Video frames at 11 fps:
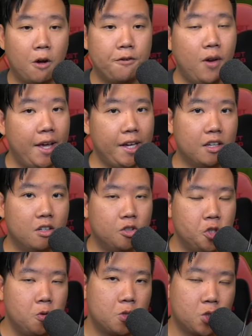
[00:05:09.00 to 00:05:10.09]
if you like
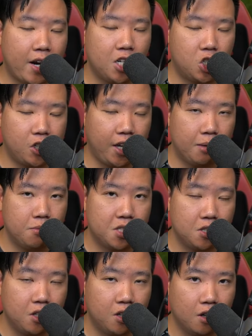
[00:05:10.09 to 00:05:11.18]
new strategy games
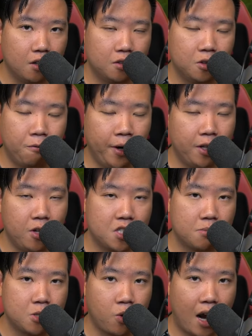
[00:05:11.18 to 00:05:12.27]
in here, don't forget to hit
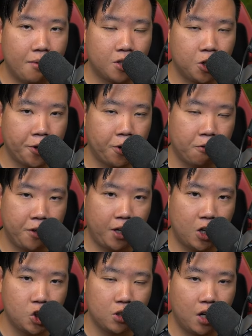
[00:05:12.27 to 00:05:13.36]
subscribe and turn your
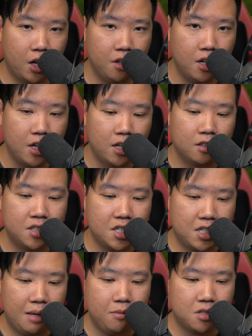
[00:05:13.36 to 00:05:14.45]
notification on. This
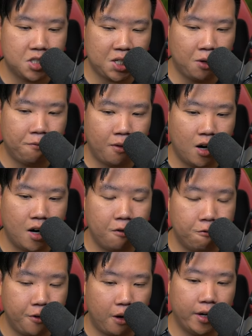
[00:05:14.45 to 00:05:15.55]
game so far
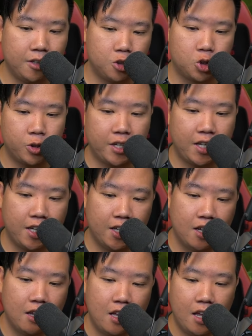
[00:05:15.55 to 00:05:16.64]
very
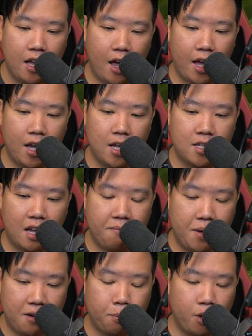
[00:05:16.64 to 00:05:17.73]
intriguing, and I've
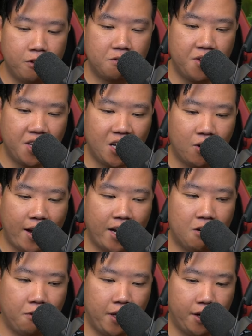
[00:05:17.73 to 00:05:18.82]
made a previous video kind
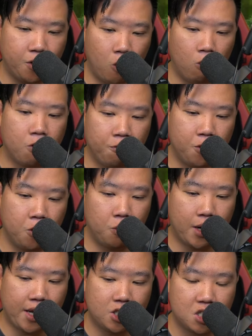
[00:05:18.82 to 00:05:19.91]
of like an overview of
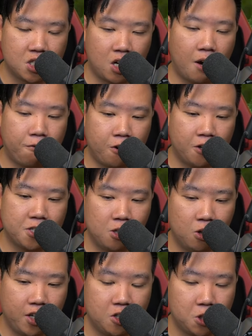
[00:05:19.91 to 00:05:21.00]
what I just saw, first
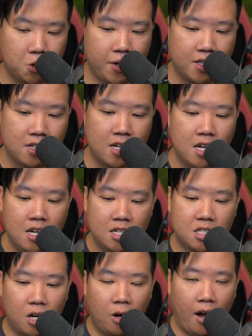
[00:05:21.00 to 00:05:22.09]
look into it.
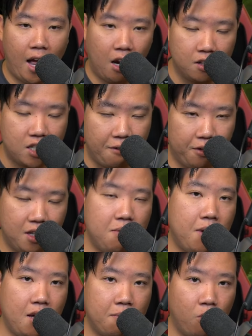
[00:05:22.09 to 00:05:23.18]
So I'll definitely
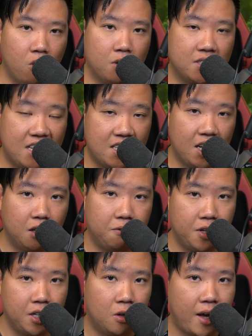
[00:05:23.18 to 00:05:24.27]
make more detailed
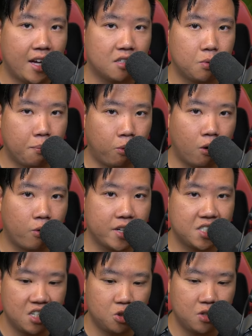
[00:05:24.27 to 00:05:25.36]
video as we
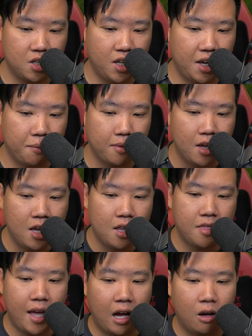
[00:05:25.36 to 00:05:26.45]
progress into the game.
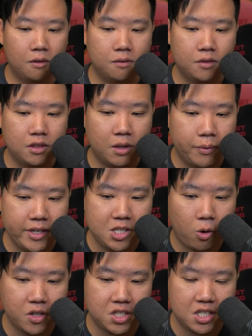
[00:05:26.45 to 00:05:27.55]
Now, the
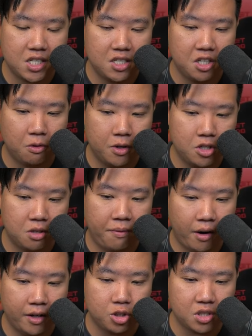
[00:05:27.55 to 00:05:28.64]
resources in here, which is
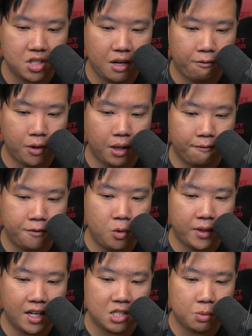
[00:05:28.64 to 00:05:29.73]
very interesting for the
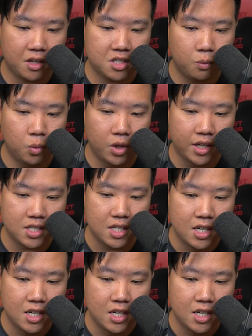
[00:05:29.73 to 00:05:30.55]
food and as well as the wood,